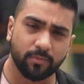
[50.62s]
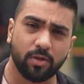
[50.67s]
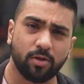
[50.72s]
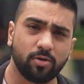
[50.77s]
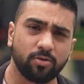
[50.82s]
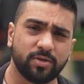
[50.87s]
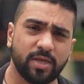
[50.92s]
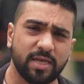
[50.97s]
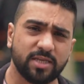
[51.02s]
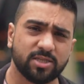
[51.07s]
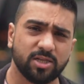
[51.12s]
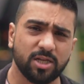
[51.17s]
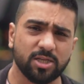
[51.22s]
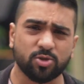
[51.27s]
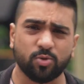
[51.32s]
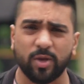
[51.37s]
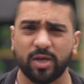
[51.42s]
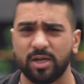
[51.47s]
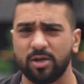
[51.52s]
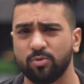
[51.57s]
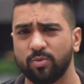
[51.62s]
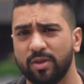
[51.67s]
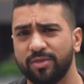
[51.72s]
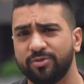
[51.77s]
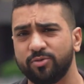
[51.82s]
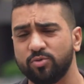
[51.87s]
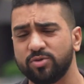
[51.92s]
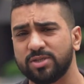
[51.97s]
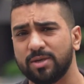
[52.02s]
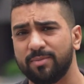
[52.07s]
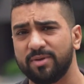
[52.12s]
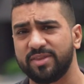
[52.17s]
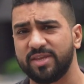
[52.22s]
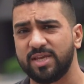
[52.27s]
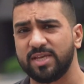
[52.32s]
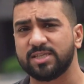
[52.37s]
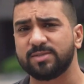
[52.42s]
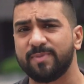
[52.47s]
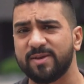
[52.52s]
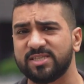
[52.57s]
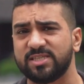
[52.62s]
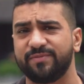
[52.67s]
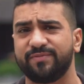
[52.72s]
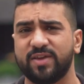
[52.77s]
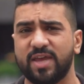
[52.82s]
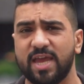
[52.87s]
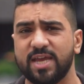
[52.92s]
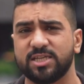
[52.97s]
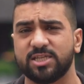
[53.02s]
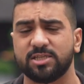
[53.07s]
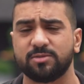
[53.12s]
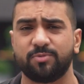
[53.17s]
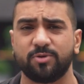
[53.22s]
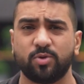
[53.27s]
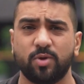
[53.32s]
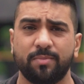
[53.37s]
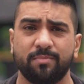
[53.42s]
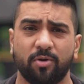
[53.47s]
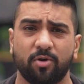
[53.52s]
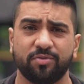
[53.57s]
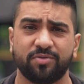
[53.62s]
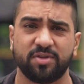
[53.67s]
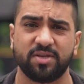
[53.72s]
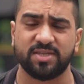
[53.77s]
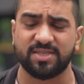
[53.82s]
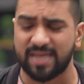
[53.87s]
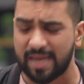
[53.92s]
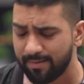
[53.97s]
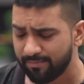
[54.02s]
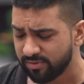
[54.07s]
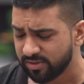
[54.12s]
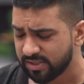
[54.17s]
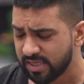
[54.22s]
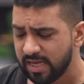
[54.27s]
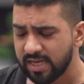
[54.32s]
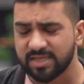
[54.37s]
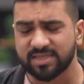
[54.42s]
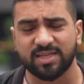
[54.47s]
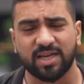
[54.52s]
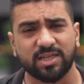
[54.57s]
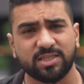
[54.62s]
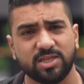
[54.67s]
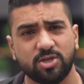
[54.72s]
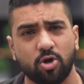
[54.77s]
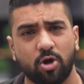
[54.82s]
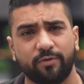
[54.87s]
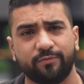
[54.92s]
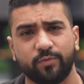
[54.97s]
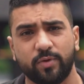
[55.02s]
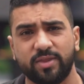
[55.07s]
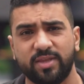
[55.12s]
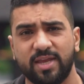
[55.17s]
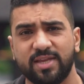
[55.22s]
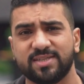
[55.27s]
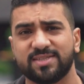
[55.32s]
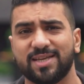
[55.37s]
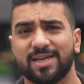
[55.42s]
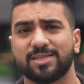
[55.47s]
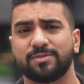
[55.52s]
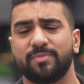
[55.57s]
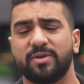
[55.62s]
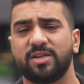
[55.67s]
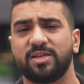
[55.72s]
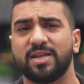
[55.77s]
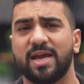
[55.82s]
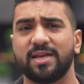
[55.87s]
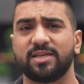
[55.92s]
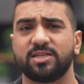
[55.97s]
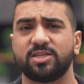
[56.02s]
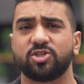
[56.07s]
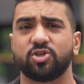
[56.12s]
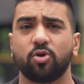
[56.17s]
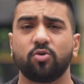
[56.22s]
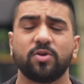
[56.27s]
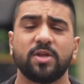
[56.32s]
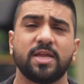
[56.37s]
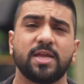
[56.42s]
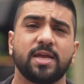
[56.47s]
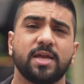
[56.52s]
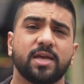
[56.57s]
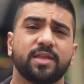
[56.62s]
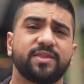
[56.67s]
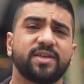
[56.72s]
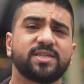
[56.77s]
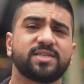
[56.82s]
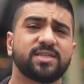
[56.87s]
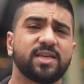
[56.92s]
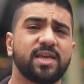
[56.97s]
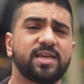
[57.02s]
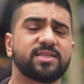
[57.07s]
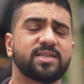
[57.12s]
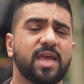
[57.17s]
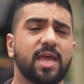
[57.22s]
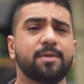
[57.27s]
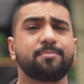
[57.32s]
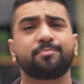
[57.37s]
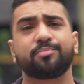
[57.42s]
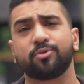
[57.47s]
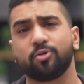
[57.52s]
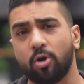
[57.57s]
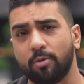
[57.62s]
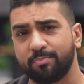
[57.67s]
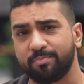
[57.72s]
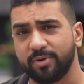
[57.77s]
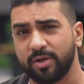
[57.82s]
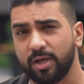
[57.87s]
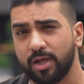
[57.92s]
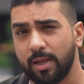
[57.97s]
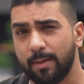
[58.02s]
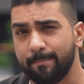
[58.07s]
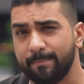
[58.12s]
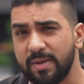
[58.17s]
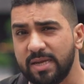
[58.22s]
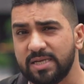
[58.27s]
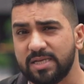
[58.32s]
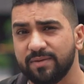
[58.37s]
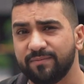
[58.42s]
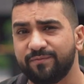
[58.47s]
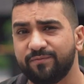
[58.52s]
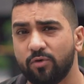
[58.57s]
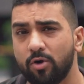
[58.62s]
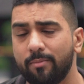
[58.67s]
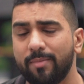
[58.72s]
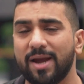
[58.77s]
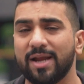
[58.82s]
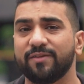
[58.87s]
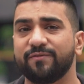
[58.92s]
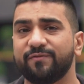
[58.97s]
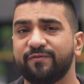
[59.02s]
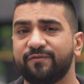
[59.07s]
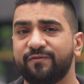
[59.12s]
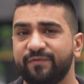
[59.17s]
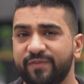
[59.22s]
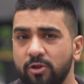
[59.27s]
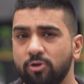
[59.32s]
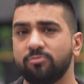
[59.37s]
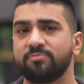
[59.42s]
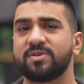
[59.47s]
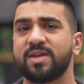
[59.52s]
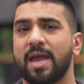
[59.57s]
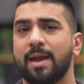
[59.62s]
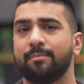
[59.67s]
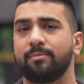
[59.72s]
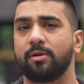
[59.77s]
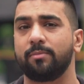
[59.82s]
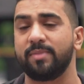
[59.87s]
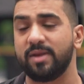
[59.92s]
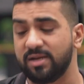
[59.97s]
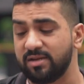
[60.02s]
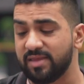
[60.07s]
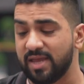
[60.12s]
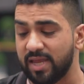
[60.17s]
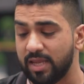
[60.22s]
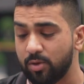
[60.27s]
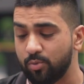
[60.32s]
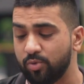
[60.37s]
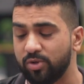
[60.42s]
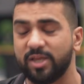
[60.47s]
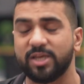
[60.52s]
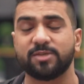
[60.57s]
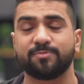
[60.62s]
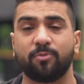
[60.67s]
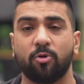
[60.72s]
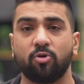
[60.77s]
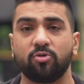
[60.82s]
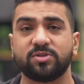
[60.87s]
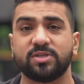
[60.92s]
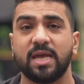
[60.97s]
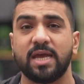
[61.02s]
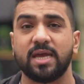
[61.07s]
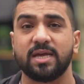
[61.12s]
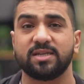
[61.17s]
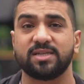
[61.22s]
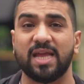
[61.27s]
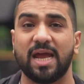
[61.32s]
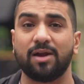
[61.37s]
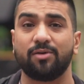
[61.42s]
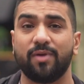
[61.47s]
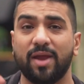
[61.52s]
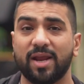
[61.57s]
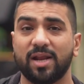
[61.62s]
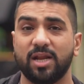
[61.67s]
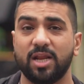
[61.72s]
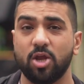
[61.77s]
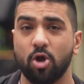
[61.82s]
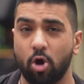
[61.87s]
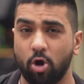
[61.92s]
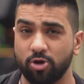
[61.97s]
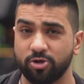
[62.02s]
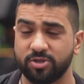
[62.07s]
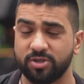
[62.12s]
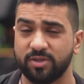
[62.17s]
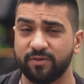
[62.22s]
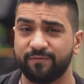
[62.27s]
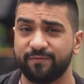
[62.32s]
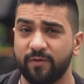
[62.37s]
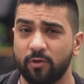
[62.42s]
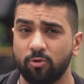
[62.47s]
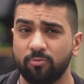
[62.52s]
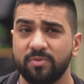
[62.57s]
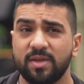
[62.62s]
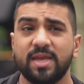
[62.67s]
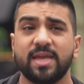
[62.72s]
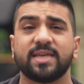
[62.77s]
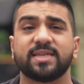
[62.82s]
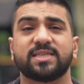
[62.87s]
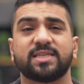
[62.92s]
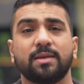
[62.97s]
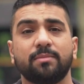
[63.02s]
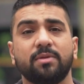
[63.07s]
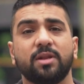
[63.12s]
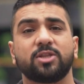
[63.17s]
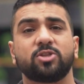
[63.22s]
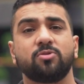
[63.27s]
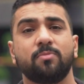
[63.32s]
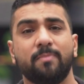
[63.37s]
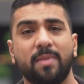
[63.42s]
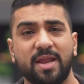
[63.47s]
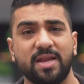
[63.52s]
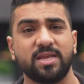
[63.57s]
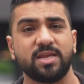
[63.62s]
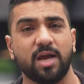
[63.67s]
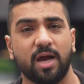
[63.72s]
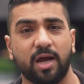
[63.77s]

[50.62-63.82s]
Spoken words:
Okay, so let's quickly run through some of the specifications between both of these cameras, starting off with the Instax Mini 90. So this is a proper medium format film camera, meaning that it will expose directly onto the film, similar to many